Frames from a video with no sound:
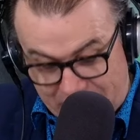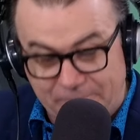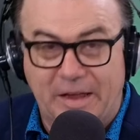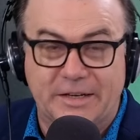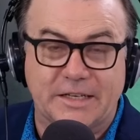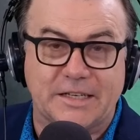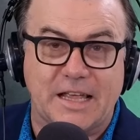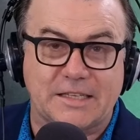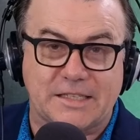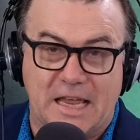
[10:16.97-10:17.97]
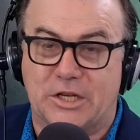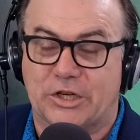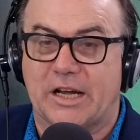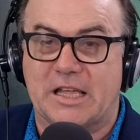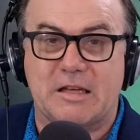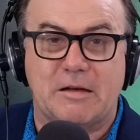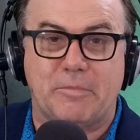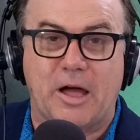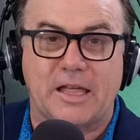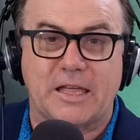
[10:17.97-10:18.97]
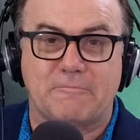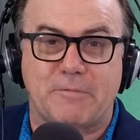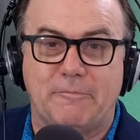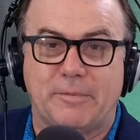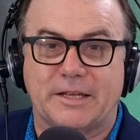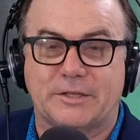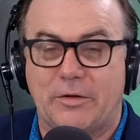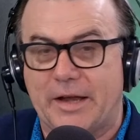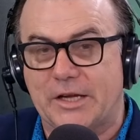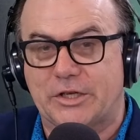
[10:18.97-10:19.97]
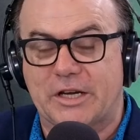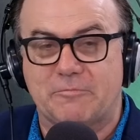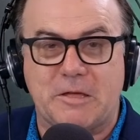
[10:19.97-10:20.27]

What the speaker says: funded essentially by public donation,